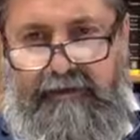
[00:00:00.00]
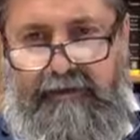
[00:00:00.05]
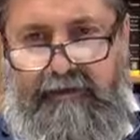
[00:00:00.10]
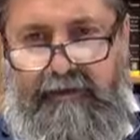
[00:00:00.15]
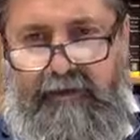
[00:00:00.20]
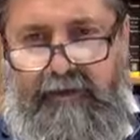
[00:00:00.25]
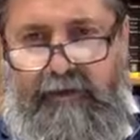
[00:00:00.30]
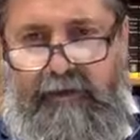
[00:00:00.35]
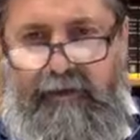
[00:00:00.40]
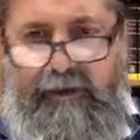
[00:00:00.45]

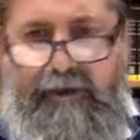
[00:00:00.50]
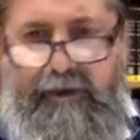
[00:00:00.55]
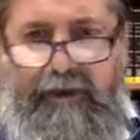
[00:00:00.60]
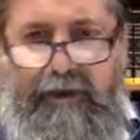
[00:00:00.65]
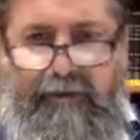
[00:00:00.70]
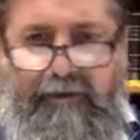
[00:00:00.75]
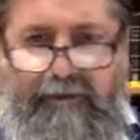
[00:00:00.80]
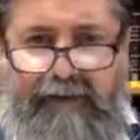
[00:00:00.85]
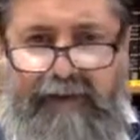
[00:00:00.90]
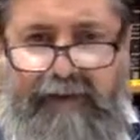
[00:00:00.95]
When we
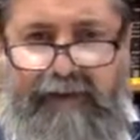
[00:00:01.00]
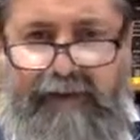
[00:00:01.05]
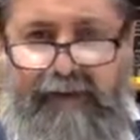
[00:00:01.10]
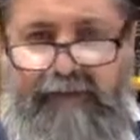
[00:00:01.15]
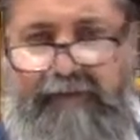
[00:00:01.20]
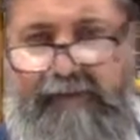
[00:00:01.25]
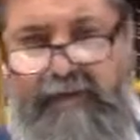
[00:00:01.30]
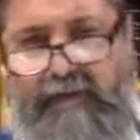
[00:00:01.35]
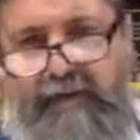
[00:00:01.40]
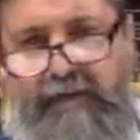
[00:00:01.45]
give a
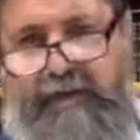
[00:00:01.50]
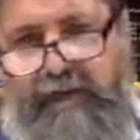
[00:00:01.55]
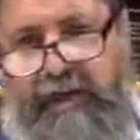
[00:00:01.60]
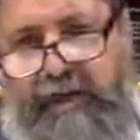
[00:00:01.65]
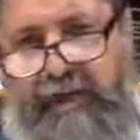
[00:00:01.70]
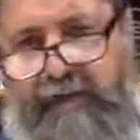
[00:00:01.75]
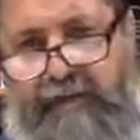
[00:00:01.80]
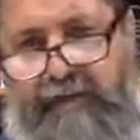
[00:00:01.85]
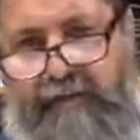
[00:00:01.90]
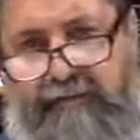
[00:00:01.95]
name to a
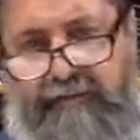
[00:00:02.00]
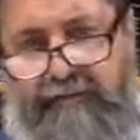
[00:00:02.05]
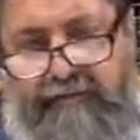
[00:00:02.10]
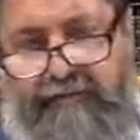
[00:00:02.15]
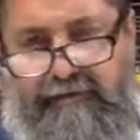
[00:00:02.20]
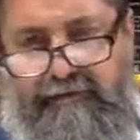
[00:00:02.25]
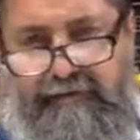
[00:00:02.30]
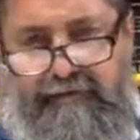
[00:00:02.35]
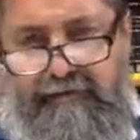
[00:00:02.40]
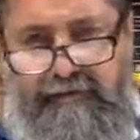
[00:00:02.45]
child,
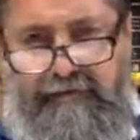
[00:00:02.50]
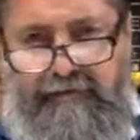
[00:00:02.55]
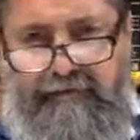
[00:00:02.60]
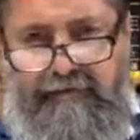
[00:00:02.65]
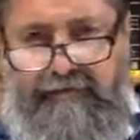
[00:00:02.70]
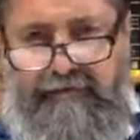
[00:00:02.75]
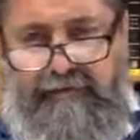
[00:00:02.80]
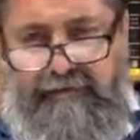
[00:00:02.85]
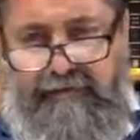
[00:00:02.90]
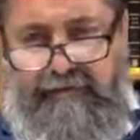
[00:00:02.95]

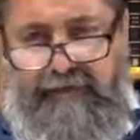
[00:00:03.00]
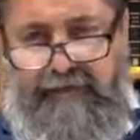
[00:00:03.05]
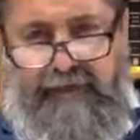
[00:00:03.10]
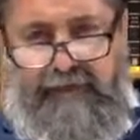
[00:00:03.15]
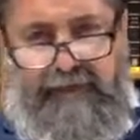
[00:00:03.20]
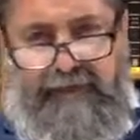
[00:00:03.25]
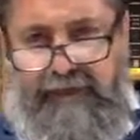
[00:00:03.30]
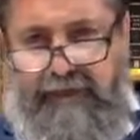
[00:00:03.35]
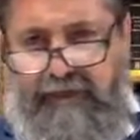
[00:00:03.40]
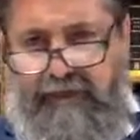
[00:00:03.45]

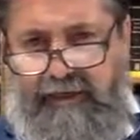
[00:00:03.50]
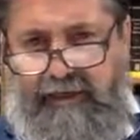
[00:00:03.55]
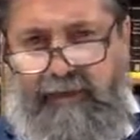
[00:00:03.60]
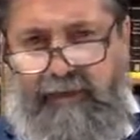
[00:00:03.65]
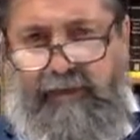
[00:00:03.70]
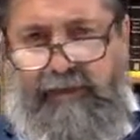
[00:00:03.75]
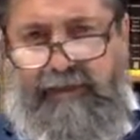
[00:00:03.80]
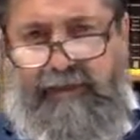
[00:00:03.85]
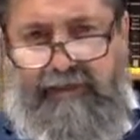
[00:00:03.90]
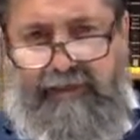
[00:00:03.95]
it's not a
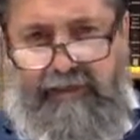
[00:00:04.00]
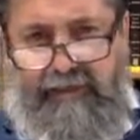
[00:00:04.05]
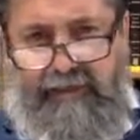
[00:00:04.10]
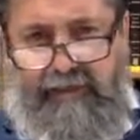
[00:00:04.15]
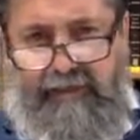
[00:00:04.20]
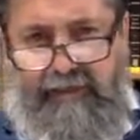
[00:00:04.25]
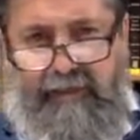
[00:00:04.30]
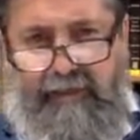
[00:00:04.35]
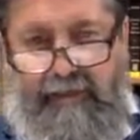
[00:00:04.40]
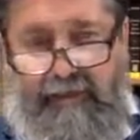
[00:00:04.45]

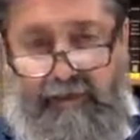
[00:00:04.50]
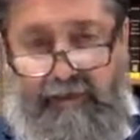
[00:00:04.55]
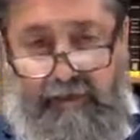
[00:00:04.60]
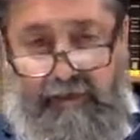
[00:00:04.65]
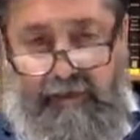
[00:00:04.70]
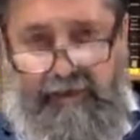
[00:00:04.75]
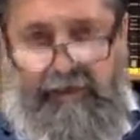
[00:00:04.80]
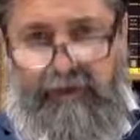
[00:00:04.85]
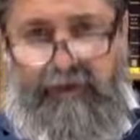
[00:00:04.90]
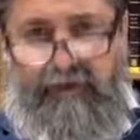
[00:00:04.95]
coincidence when we
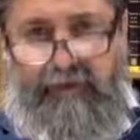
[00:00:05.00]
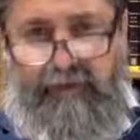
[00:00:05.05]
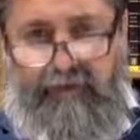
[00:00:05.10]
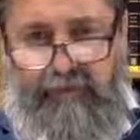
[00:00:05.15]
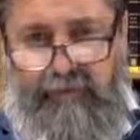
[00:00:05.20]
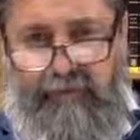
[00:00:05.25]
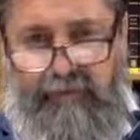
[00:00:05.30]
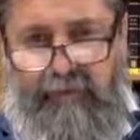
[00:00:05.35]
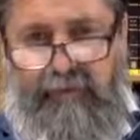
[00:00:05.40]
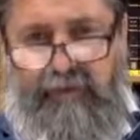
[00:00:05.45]
really, when
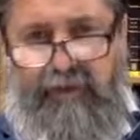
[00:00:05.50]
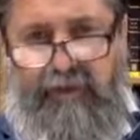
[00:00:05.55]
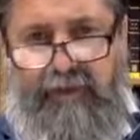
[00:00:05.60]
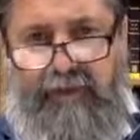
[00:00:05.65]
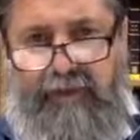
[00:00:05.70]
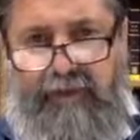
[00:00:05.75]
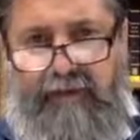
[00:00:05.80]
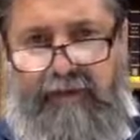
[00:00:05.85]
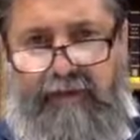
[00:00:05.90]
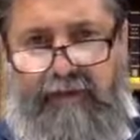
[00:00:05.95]
people
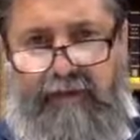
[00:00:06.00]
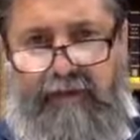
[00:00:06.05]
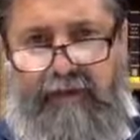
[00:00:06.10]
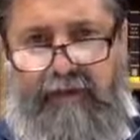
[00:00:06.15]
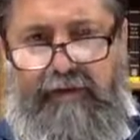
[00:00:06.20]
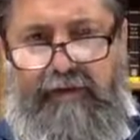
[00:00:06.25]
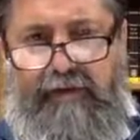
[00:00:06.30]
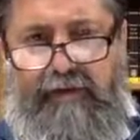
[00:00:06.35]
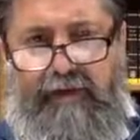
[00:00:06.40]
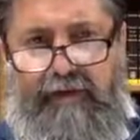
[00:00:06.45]
think about a
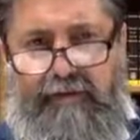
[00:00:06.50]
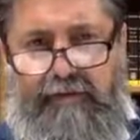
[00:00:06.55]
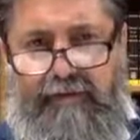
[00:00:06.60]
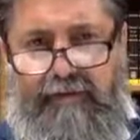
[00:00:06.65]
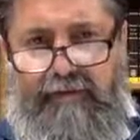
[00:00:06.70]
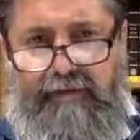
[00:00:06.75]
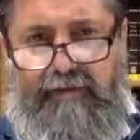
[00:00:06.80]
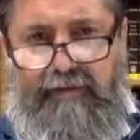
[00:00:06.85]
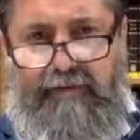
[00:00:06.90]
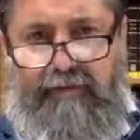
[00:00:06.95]
good name
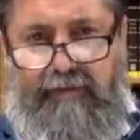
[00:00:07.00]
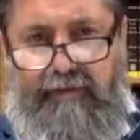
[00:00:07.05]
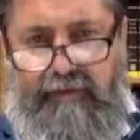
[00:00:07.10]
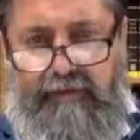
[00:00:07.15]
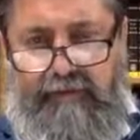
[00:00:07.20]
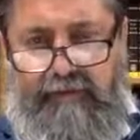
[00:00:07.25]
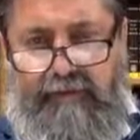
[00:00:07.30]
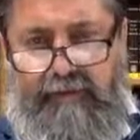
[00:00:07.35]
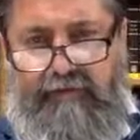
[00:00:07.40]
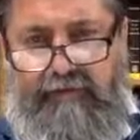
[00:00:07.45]
from the Torah.
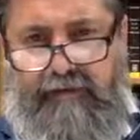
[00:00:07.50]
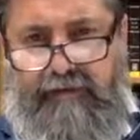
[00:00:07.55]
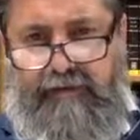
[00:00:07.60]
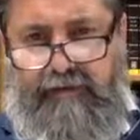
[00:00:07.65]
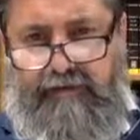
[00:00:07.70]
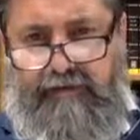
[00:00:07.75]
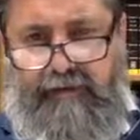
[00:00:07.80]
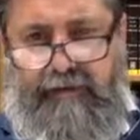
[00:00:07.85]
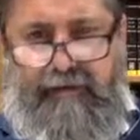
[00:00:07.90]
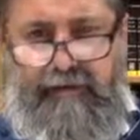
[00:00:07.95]
I'm not talking
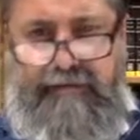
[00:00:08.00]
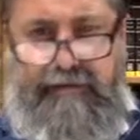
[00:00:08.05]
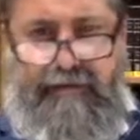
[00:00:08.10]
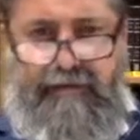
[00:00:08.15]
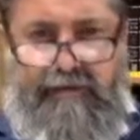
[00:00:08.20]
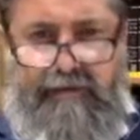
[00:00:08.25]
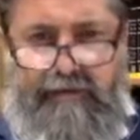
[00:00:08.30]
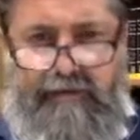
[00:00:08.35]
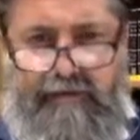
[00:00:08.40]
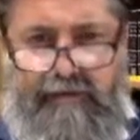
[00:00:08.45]
about
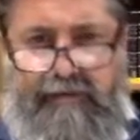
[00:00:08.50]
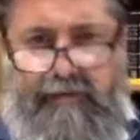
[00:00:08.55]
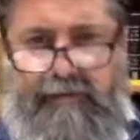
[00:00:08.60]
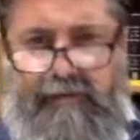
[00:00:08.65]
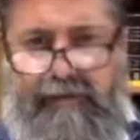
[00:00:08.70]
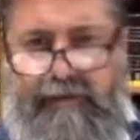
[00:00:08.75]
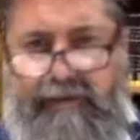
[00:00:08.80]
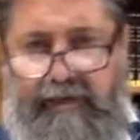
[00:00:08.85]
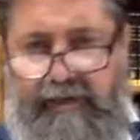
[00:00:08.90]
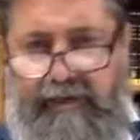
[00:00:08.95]

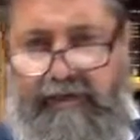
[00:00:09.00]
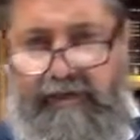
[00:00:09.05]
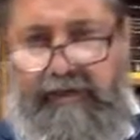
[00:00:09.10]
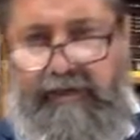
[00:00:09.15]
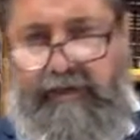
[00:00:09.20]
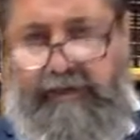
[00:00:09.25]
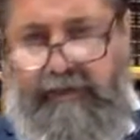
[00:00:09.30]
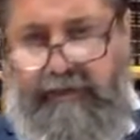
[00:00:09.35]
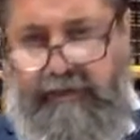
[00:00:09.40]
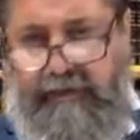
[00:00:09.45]
stupid name
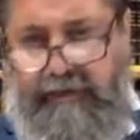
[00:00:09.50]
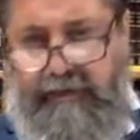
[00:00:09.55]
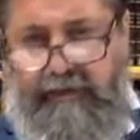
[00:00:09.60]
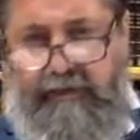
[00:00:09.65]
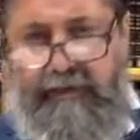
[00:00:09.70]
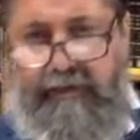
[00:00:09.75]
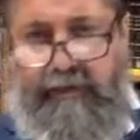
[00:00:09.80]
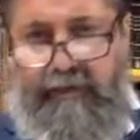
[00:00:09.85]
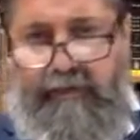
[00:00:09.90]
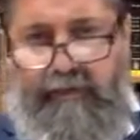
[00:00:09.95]

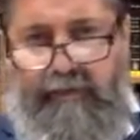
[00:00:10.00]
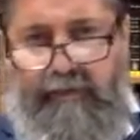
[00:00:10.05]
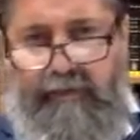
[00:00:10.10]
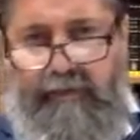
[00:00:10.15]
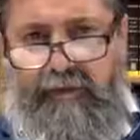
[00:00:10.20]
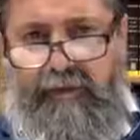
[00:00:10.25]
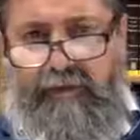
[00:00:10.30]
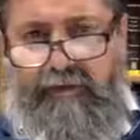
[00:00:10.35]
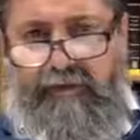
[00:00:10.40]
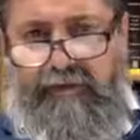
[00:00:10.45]
that people
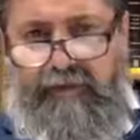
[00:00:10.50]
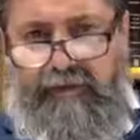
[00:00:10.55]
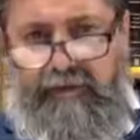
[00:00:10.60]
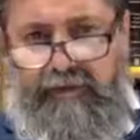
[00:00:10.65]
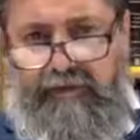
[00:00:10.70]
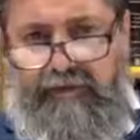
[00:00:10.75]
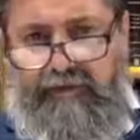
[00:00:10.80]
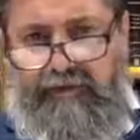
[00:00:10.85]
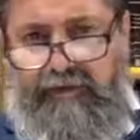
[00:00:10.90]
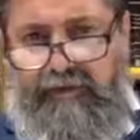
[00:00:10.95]
give their
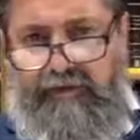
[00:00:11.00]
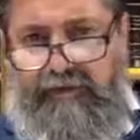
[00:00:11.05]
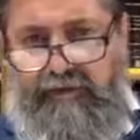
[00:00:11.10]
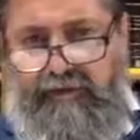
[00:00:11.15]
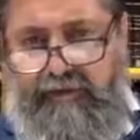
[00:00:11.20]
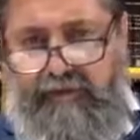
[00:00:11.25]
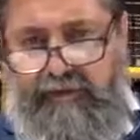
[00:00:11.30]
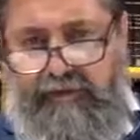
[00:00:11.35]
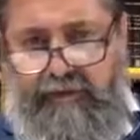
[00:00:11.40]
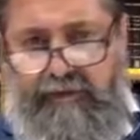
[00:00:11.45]

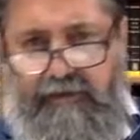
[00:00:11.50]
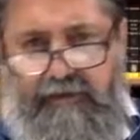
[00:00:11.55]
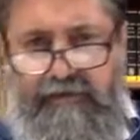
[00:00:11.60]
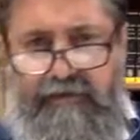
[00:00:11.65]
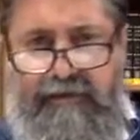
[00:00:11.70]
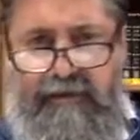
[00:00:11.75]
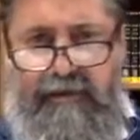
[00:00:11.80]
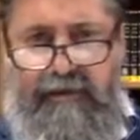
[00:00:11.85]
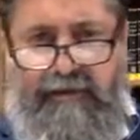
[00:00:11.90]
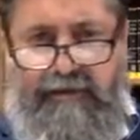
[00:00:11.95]
children, you
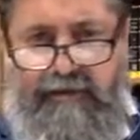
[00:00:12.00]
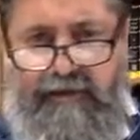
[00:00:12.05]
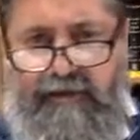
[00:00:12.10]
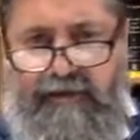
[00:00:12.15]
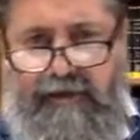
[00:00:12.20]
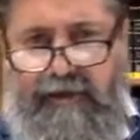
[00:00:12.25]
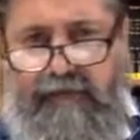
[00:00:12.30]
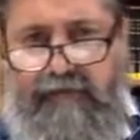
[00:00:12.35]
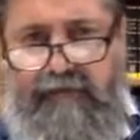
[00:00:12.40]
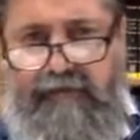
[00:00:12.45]
know, that's
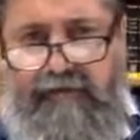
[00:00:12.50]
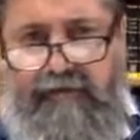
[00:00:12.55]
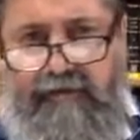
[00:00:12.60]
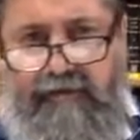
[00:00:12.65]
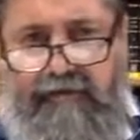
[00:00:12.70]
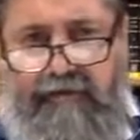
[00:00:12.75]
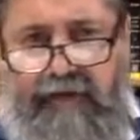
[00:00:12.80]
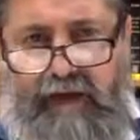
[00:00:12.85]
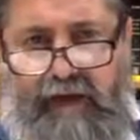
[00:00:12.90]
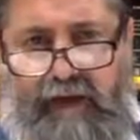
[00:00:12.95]
a name of a
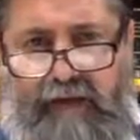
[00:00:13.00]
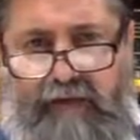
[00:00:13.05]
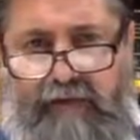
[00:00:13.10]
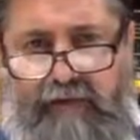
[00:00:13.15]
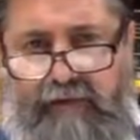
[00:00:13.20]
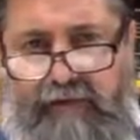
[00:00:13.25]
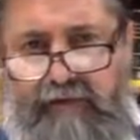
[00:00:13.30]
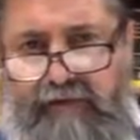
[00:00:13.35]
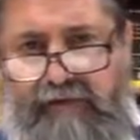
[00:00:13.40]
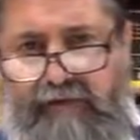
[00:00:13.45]
rock
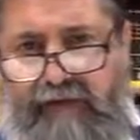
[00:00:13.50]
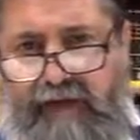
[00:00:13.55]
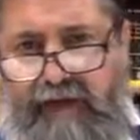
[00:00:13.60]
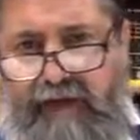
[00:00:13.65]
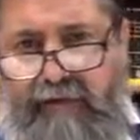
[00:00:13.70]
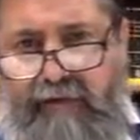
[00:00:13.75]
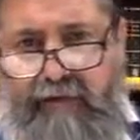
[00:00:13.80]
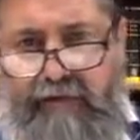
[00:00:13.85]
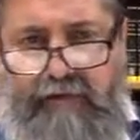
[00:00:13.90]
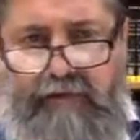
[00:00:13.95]
or a
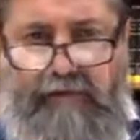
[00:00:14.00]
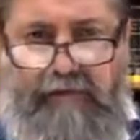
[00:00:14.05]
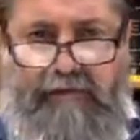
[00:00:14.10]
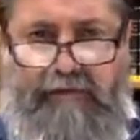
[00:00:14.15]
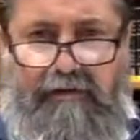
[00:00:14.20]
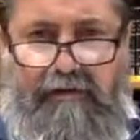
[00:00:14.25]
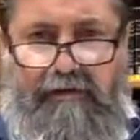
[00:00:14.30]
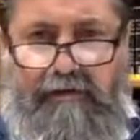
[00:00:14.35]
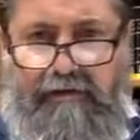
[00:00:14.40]
flower or